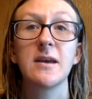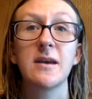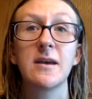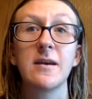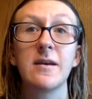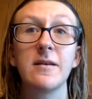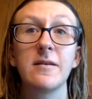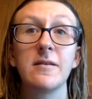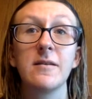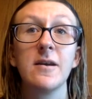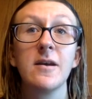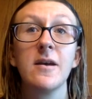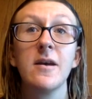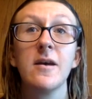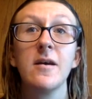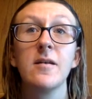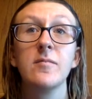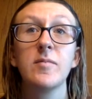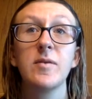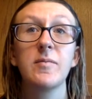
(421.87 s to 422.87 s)
and
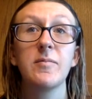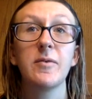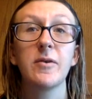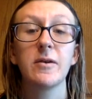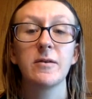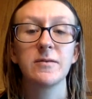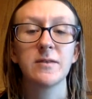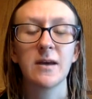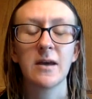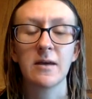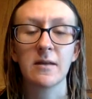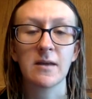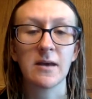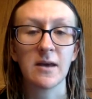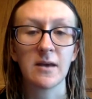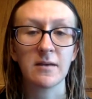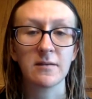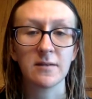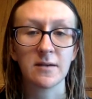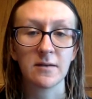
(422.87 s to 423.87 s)
people are saying
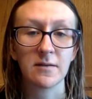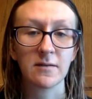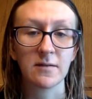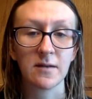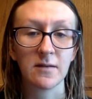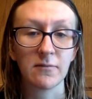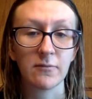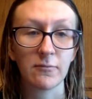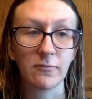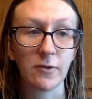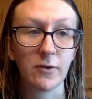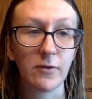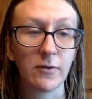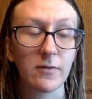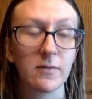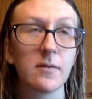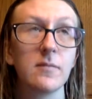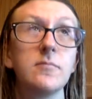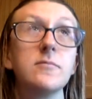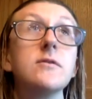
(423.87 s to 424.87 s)
that he's gonna save the world,
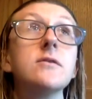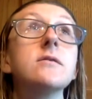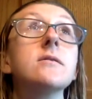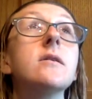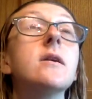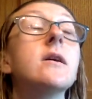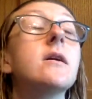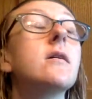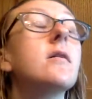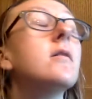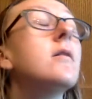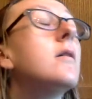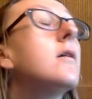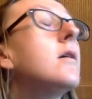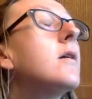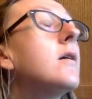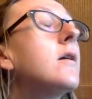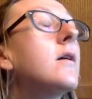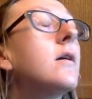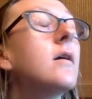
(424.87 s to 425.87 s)
and I'm just like,
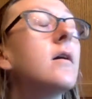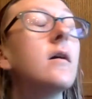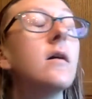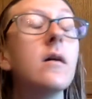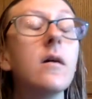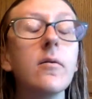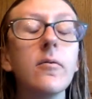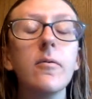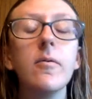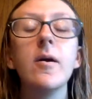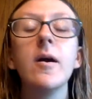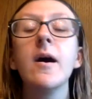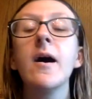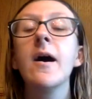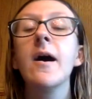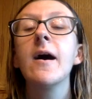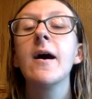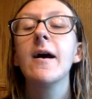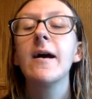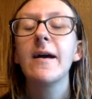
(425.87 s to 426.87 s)

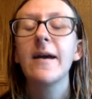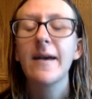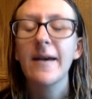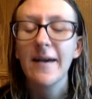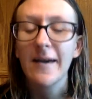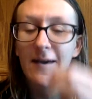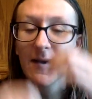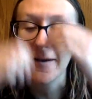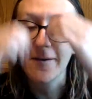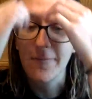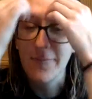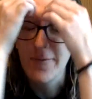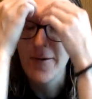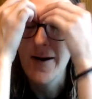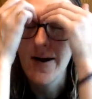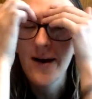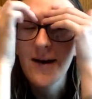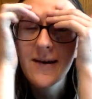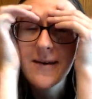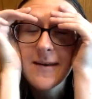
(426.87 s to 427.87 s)
why?
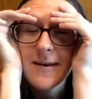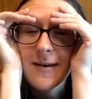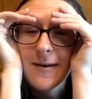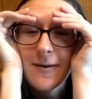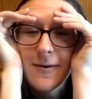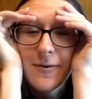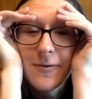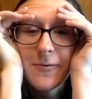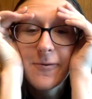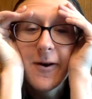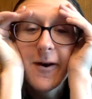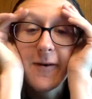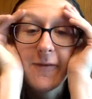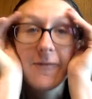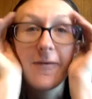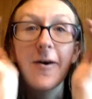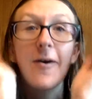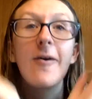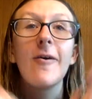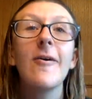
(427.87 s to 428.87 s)
Why you,
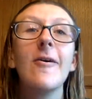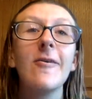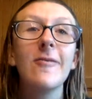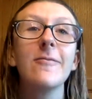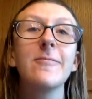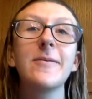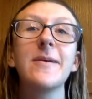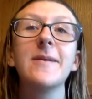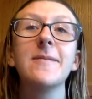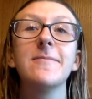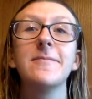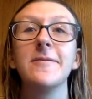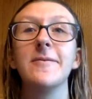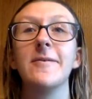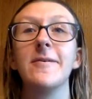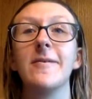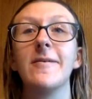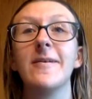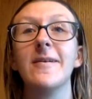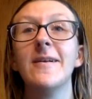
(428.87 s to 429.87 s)
of all
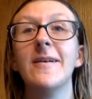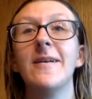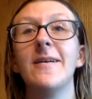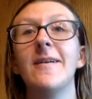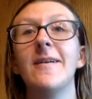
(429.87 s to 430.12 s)
people?